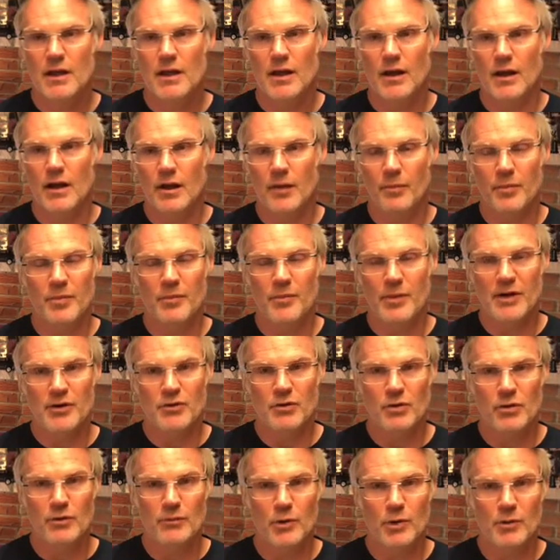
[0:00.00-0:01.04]
up in my
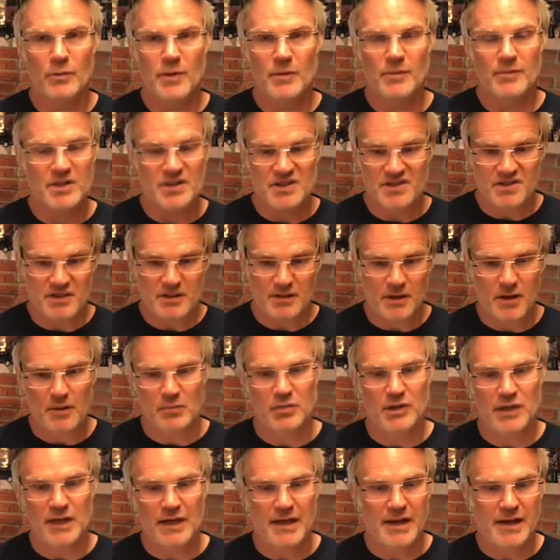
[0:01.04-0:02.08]
dorm room. I'd be sitting up
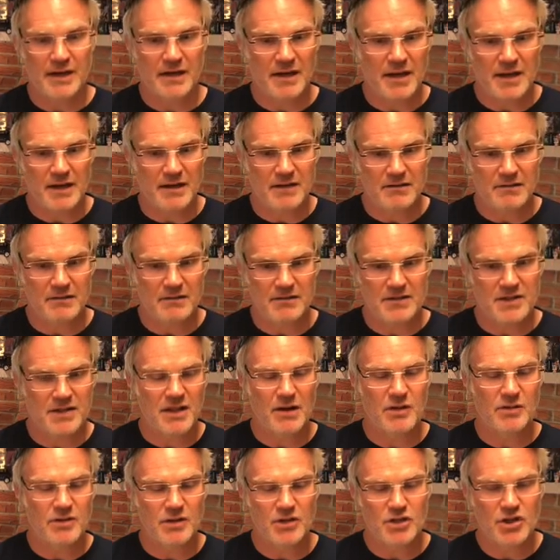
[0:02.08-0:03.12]
late at night and
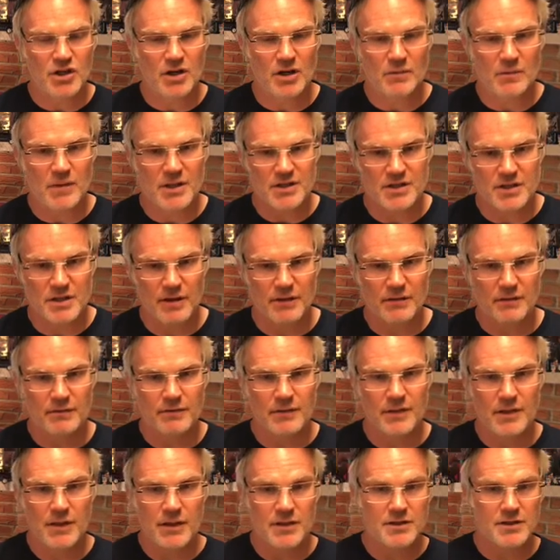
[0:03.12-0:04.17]
scaring the shit out of myself.
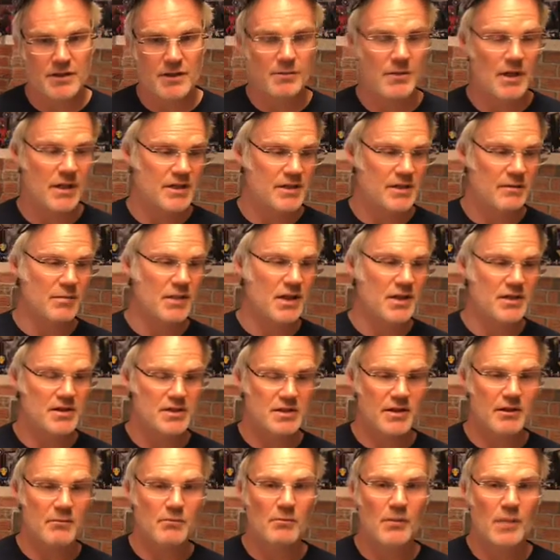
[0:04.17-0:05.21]
And then some nights I'd be
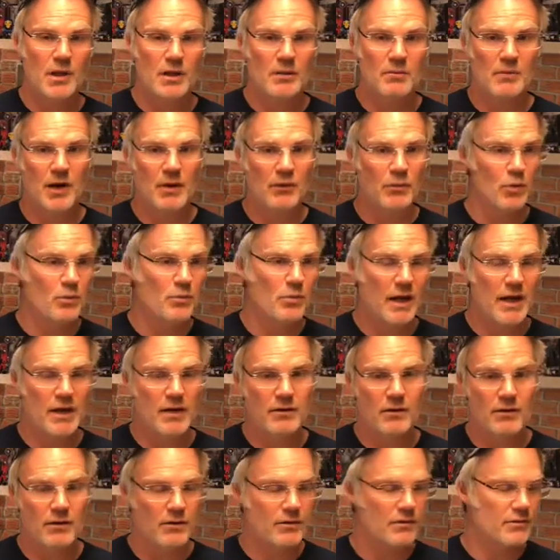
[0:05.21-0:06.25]
asleep. My roommate,
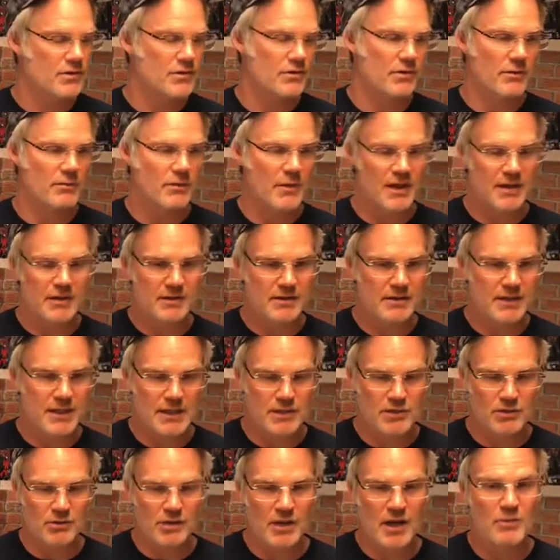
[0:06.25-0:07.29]
or sorry, my next
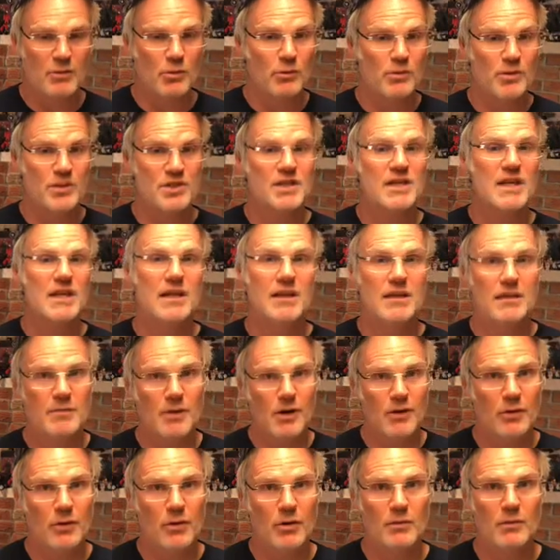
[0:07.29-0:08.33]
door neighbor would sneak into my
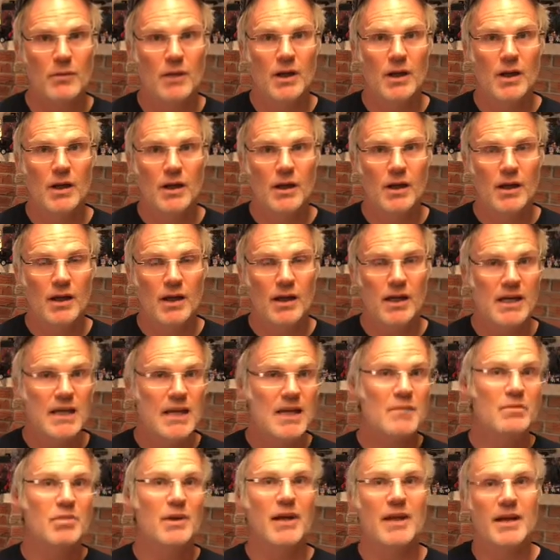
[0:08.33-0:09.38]
room and
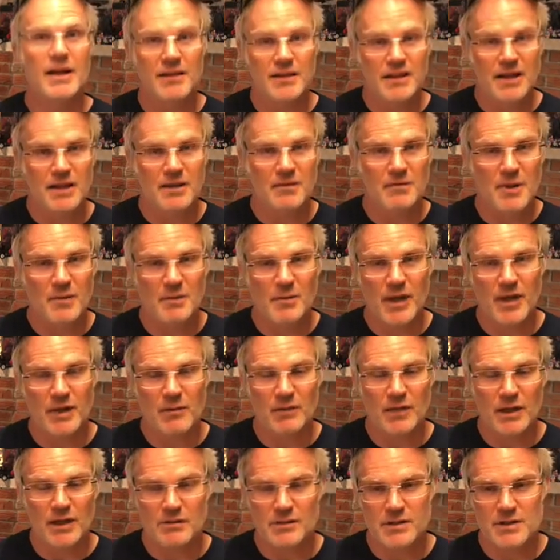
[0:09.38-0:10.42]
he'd play it at the end of my bed while
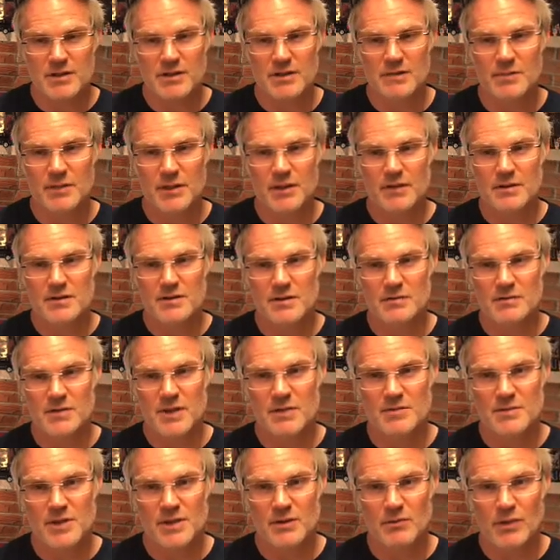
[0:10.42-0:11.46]
I was sleeping. And
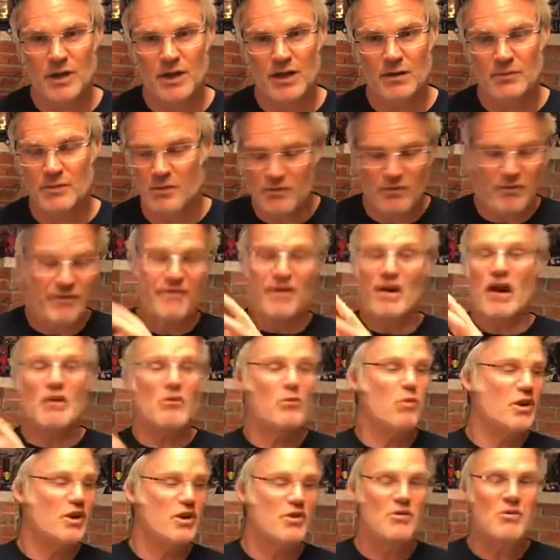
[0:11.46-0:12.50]
sometimes I'd wake up like, fuck,
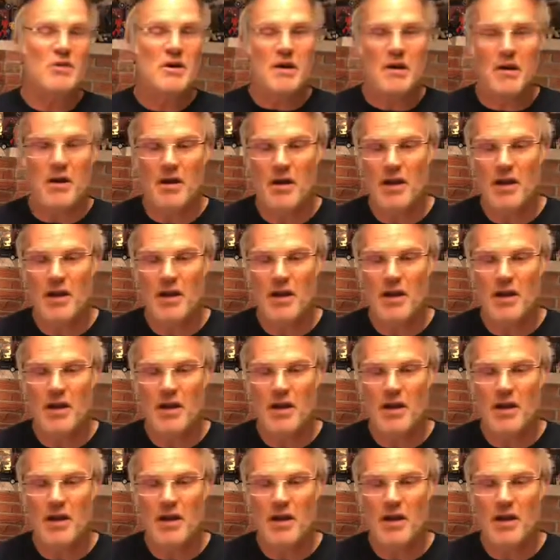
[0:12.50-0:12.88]
what are you doing in here?